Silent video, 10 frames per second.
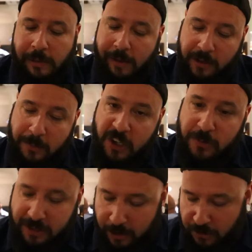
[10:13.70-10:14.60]
And the mashed
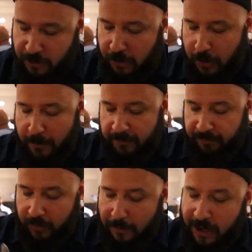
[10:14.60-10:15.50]
potatoes are good.
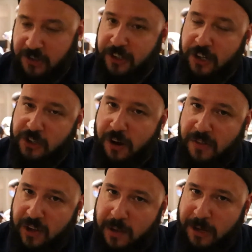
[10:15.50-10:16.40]
I'm actually going to try,
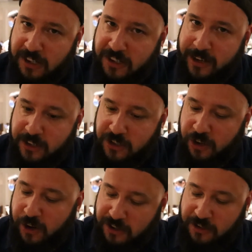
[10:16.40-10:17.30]
they gave me a second
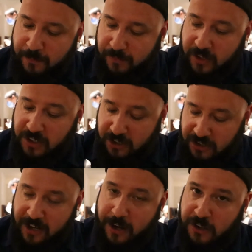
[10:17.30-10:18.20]
sauce. It's the
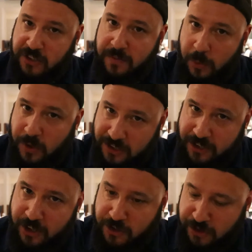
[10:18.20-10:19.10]
Steakhouse 71
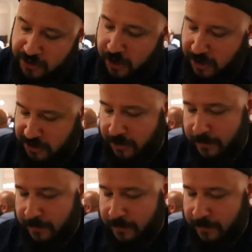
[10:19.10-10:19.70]
signature sauce.